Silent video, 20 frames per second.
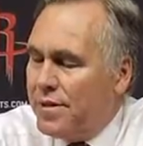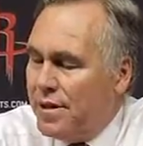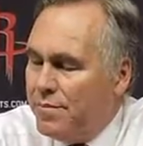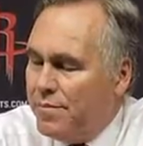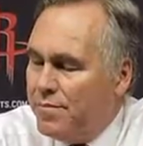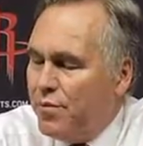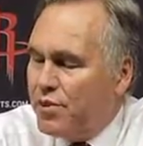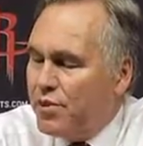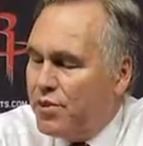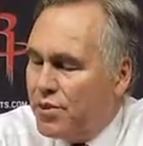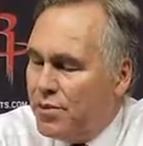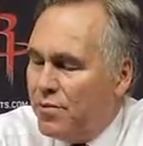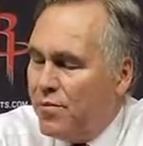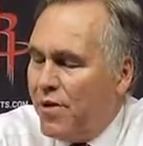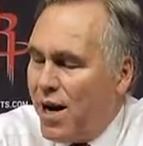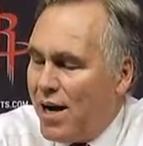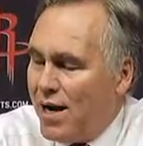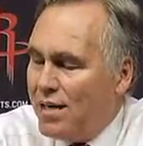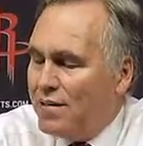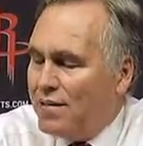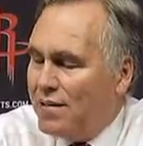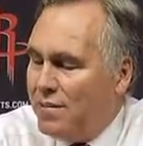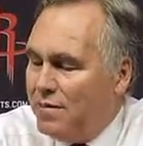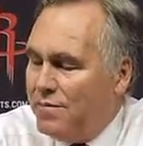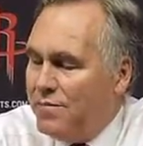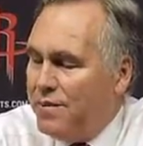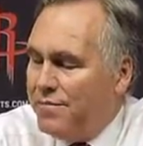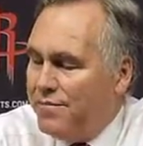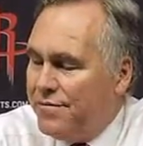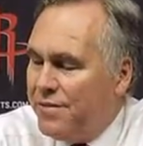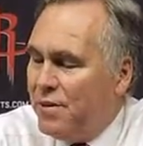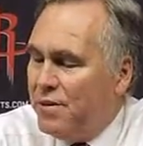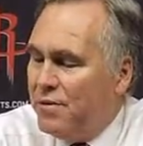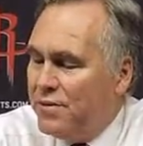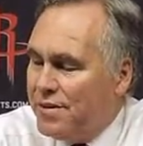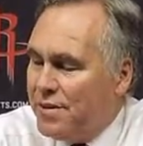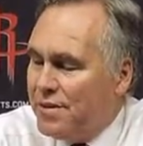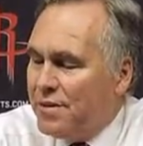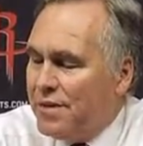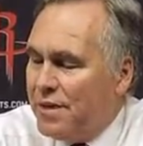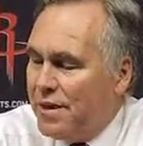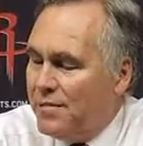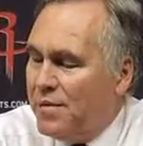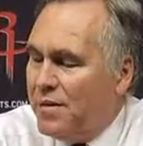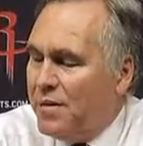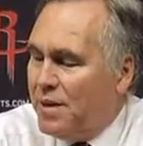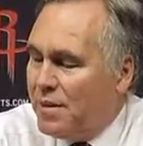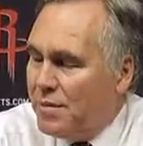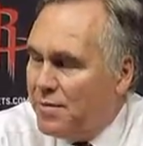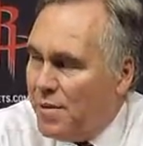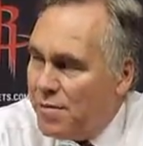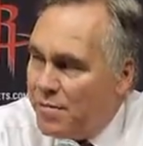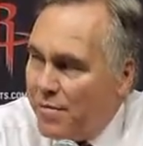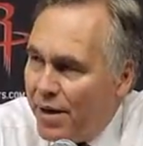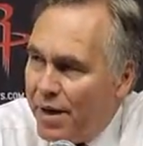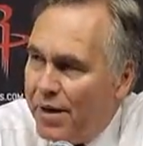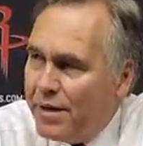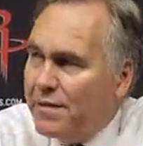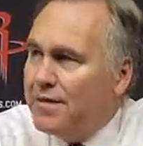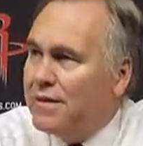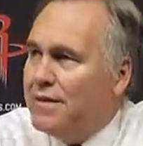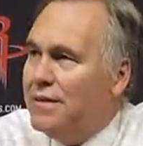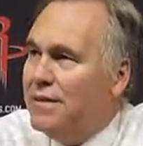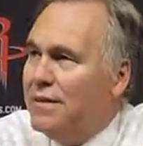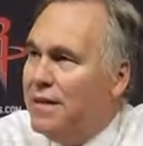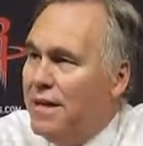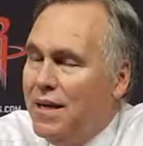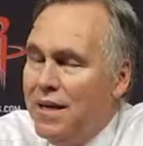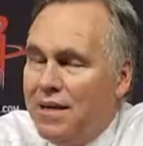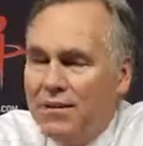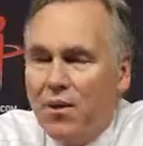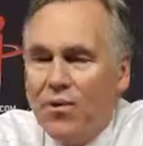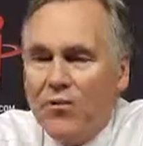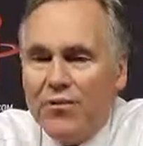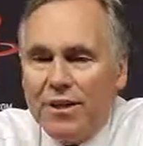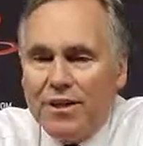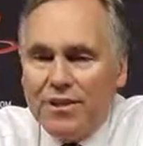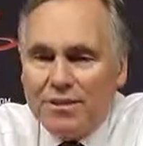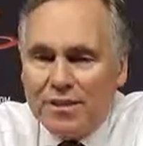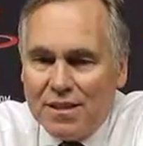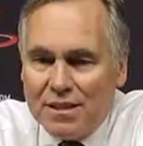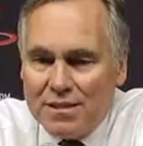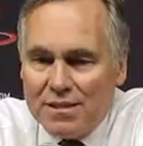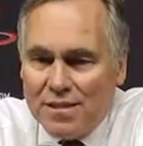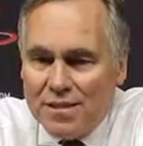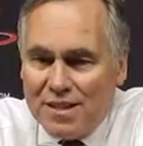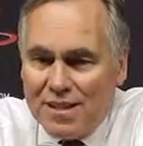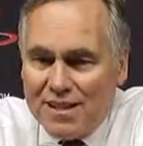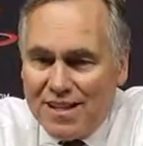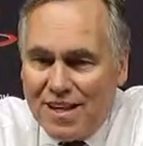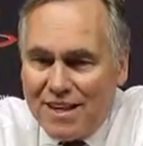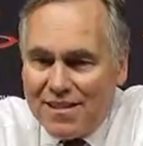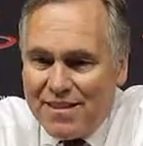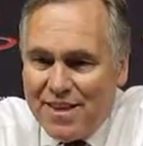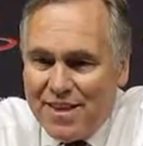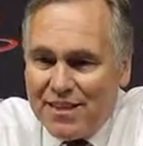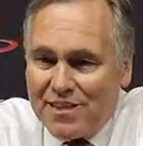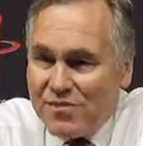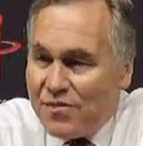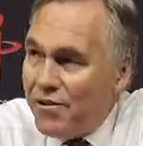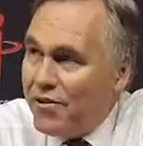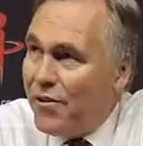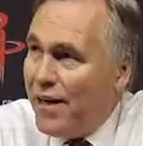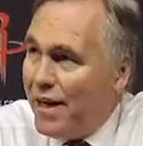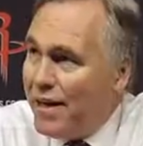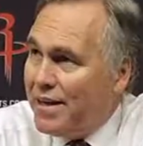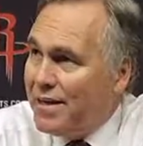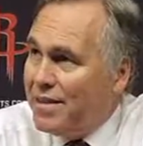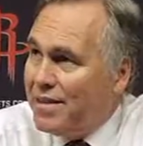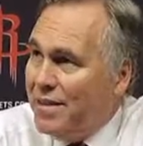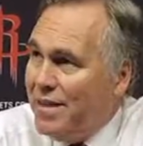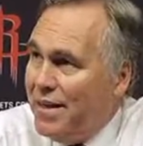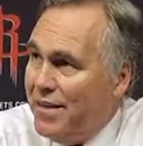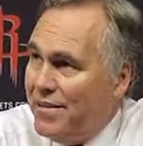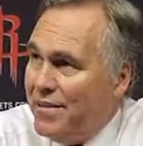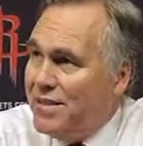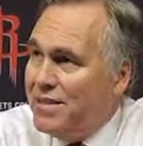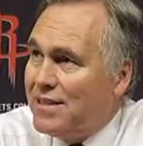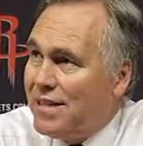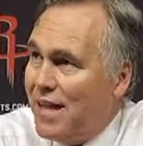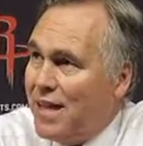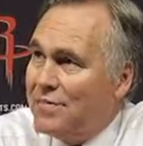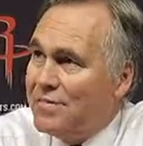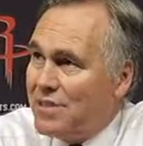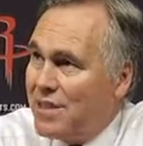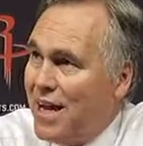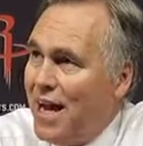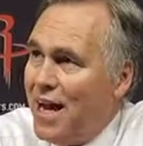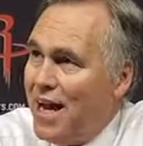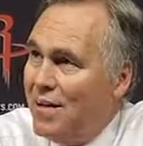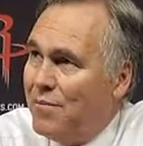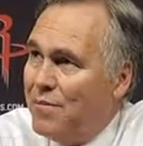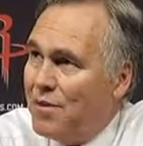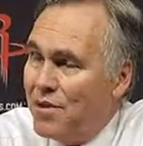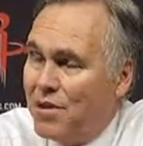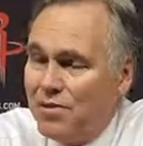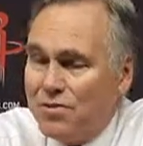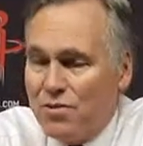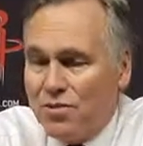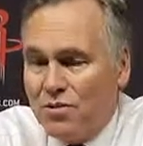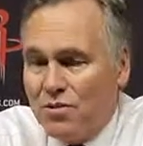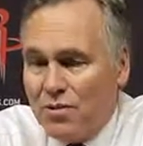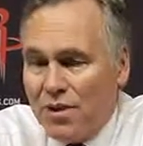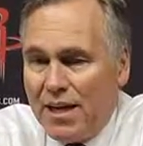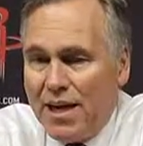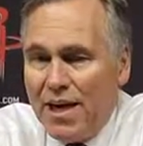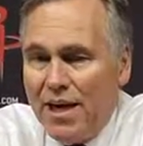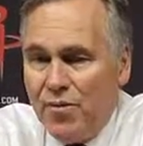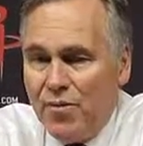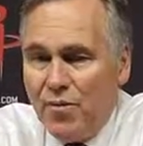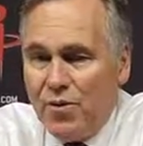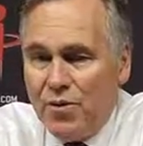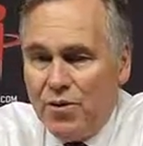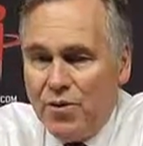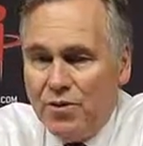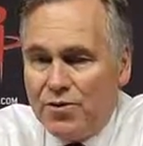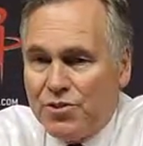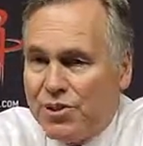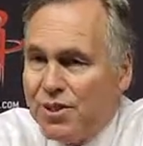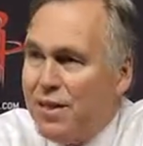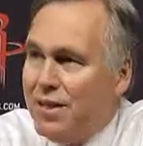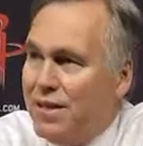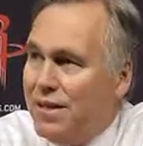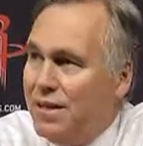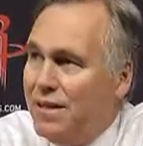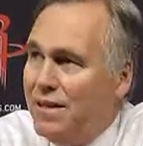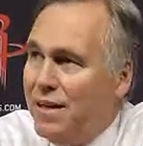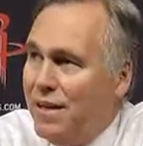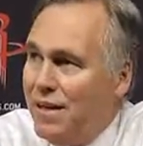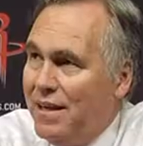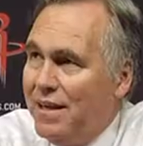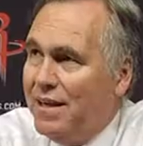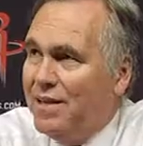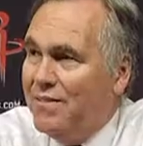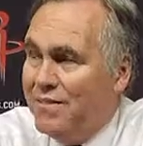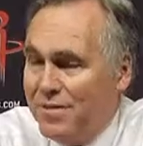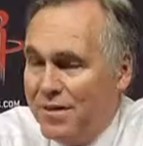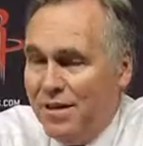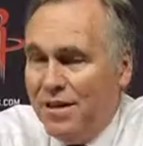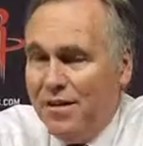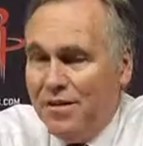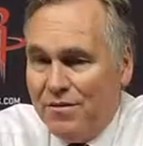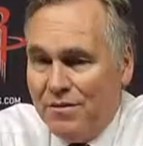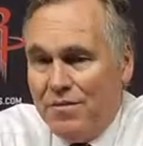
pushing the rock a little bit forward and keep getting a little bit better. And don't think take things for granted. These games count because they're going to count where you're seated, if, you know,